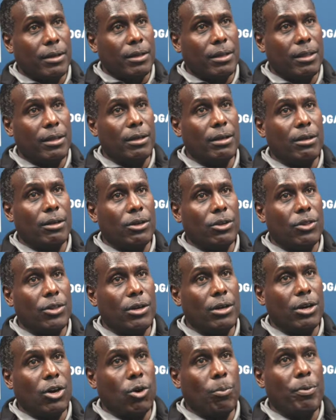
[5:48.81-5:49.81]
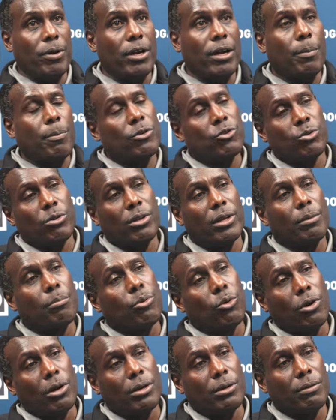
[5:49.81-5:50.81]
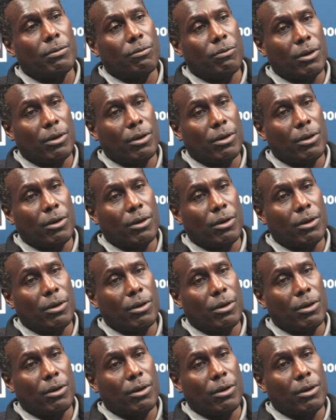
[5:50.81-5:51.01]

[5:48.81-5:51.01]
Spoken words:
the Open Cup is really important,